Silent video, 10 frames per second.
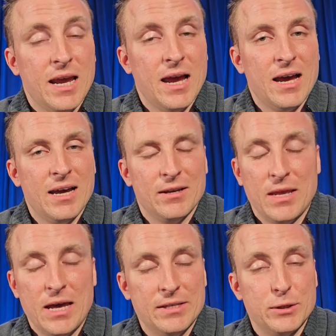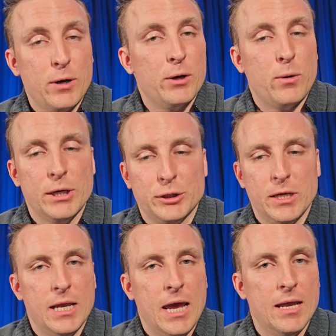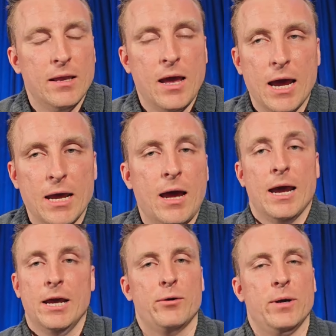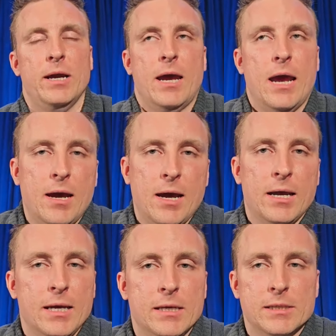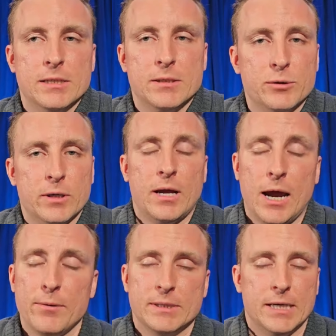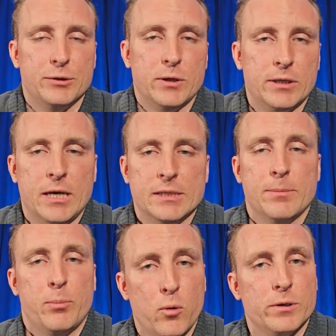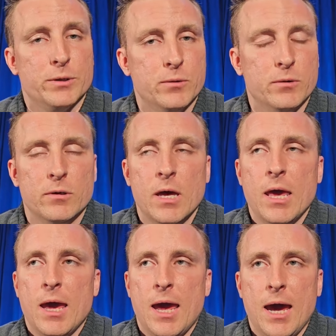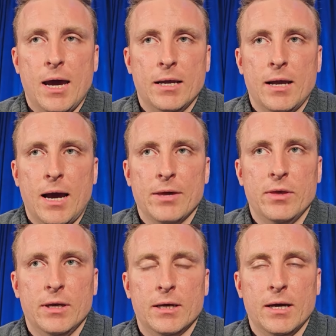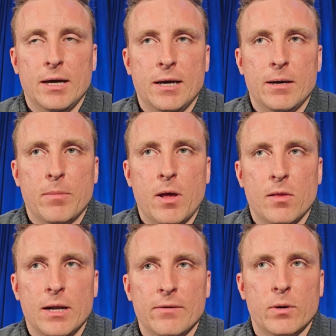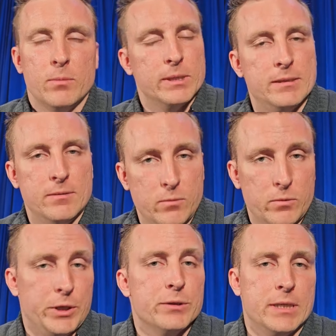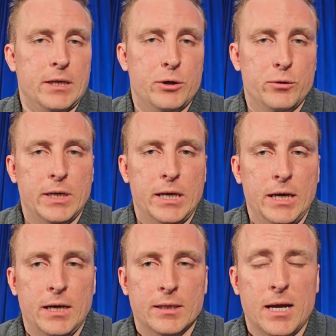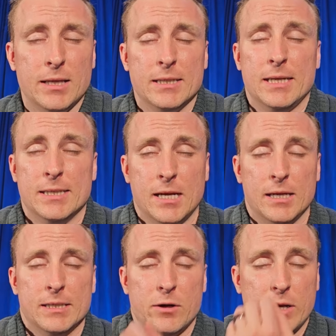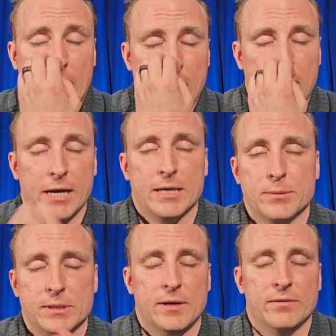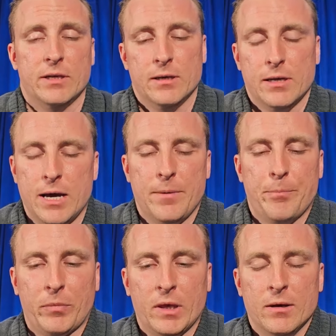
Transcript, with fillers: Yeah, that's a great question, and I, I agree. AI is strict. I would say strictly a support tool. And I think um, a lot of what we, we're using in Houdini not is not necessarily AI because we still have to um,